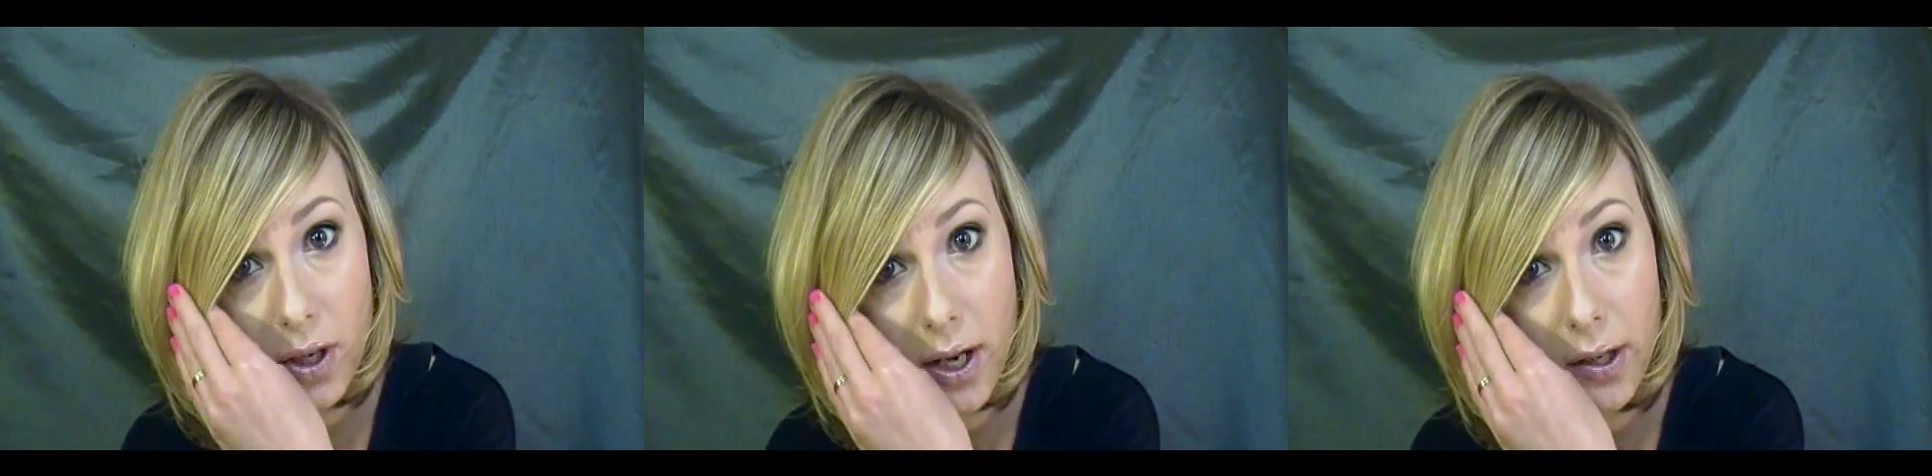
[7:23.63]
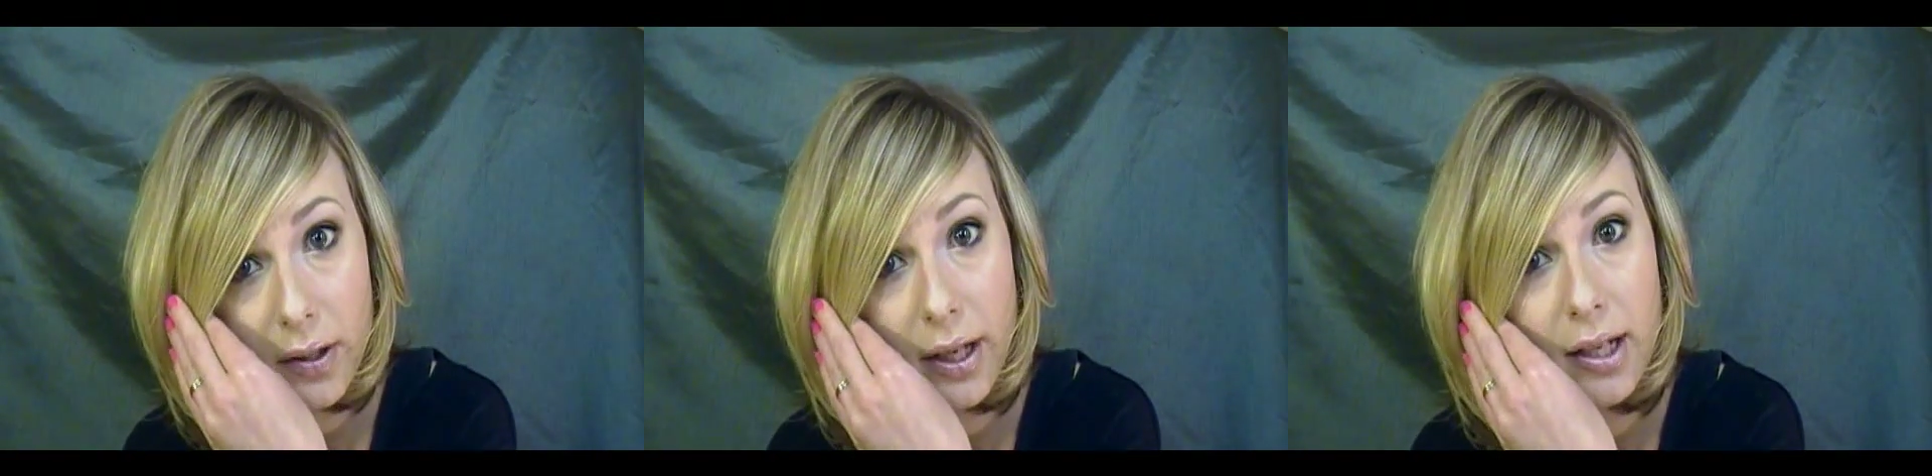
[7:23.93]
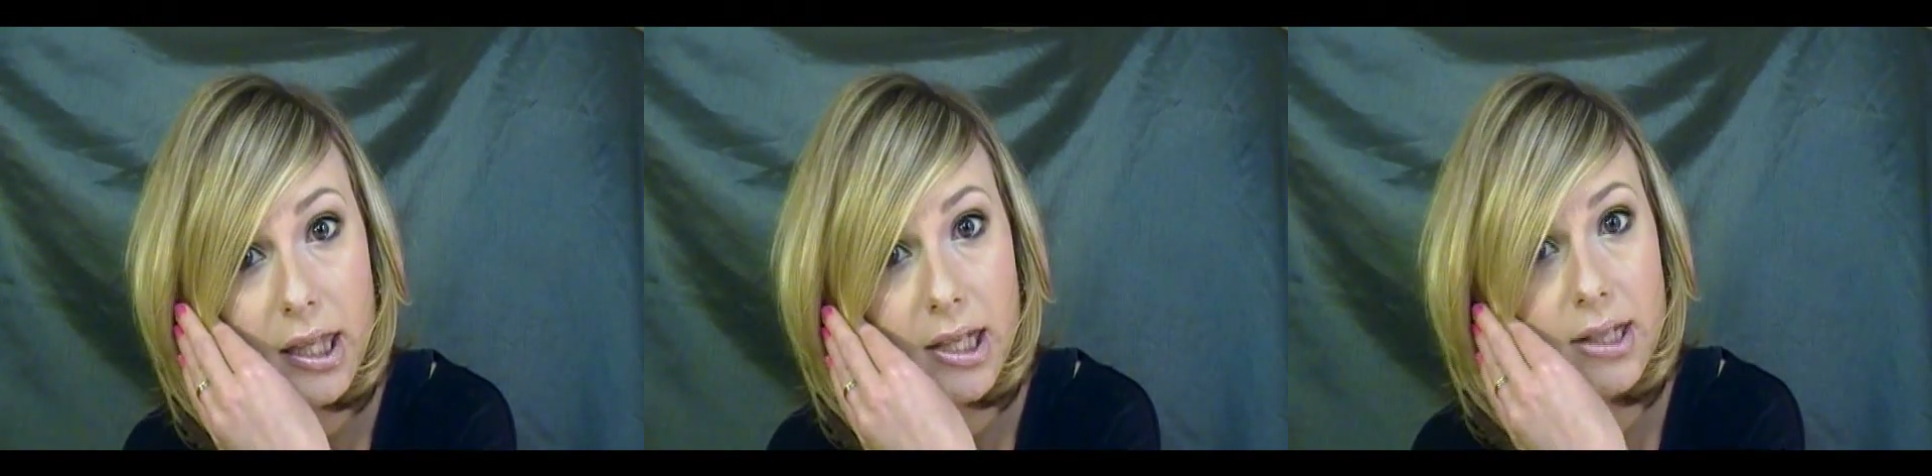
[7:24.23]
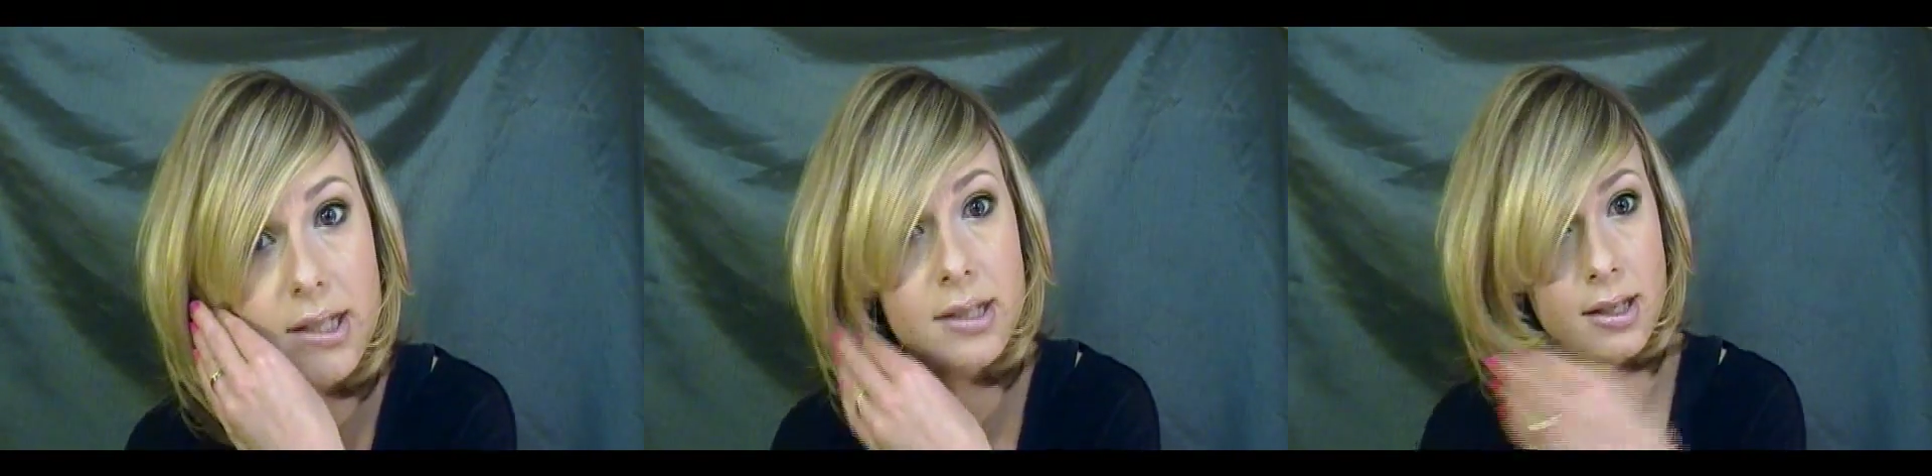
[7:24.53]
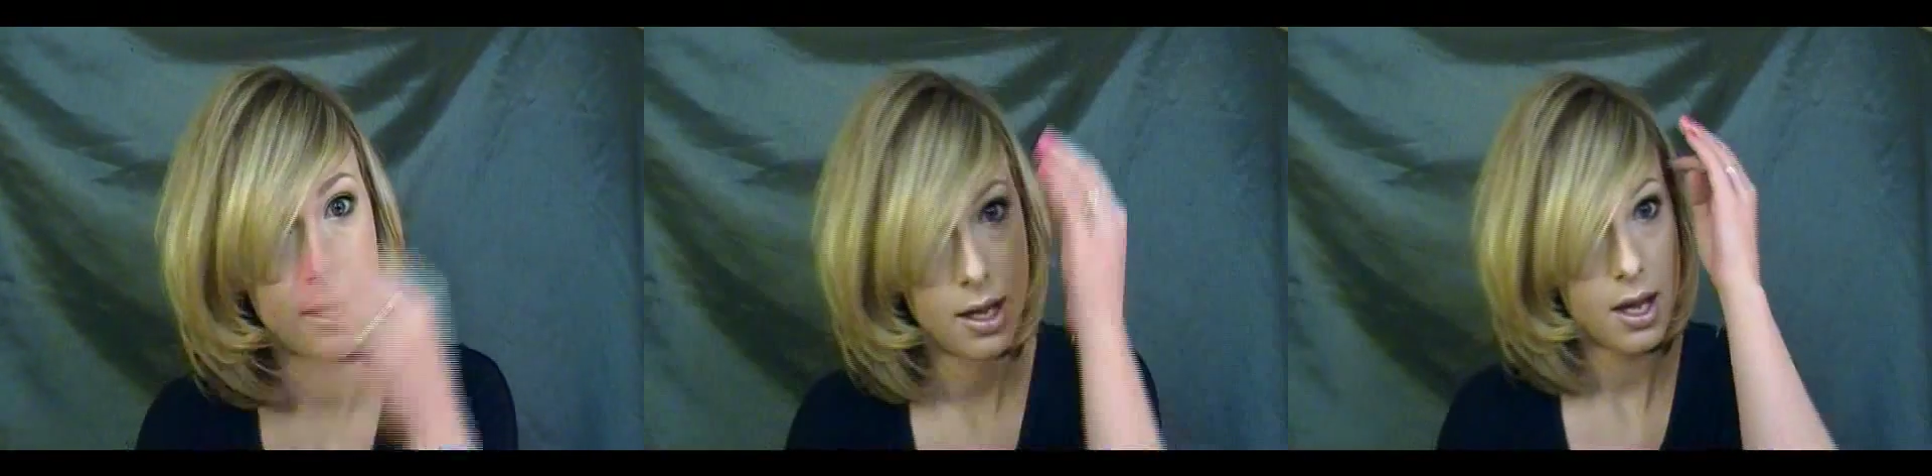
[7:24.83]
of your hair like this,
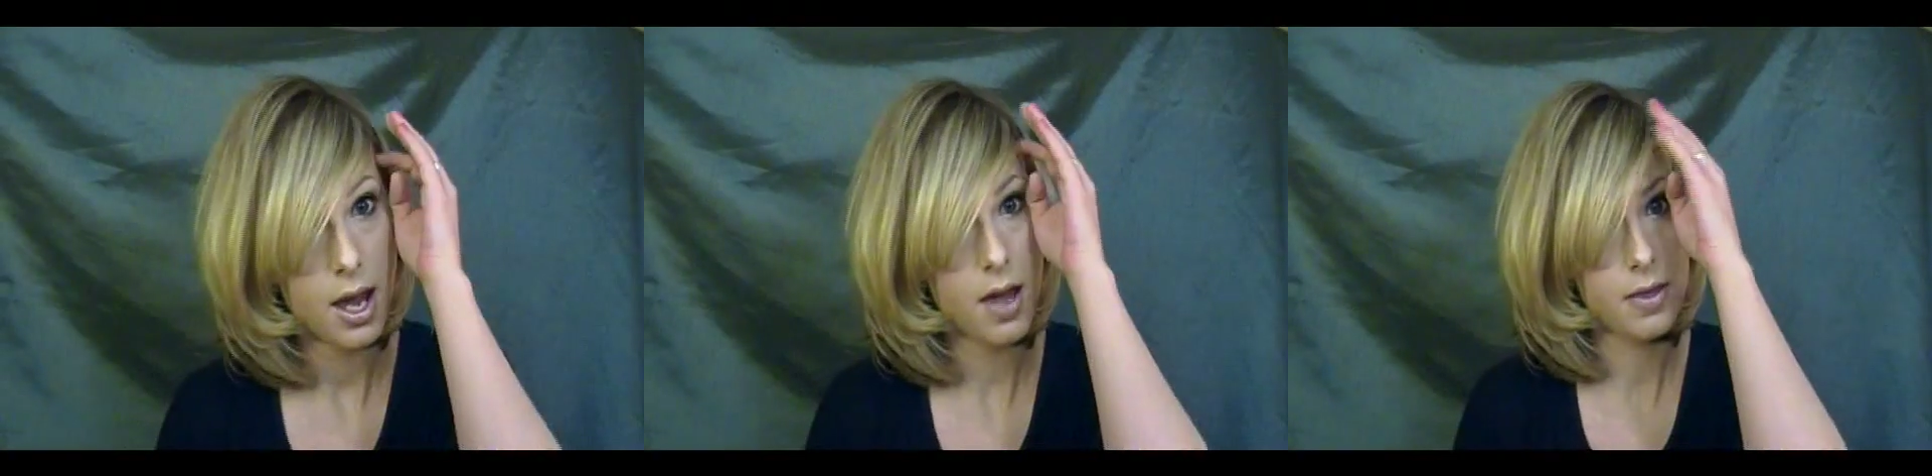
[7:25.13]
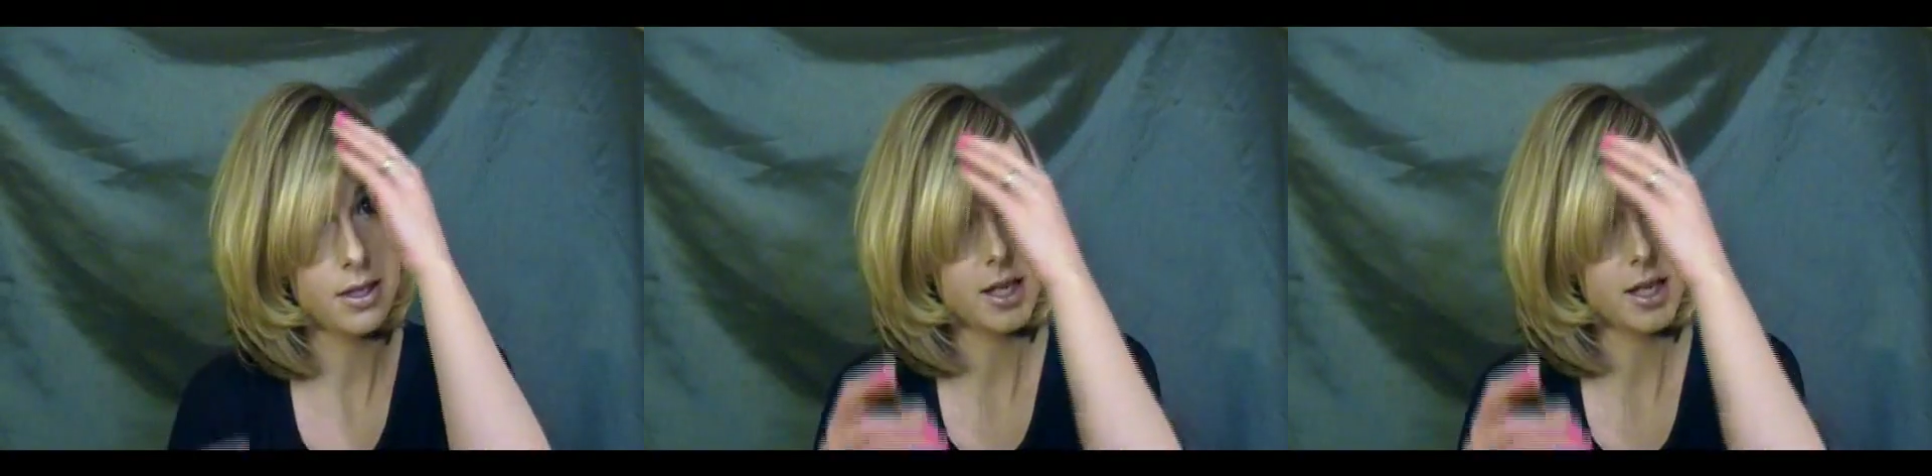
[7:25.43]
and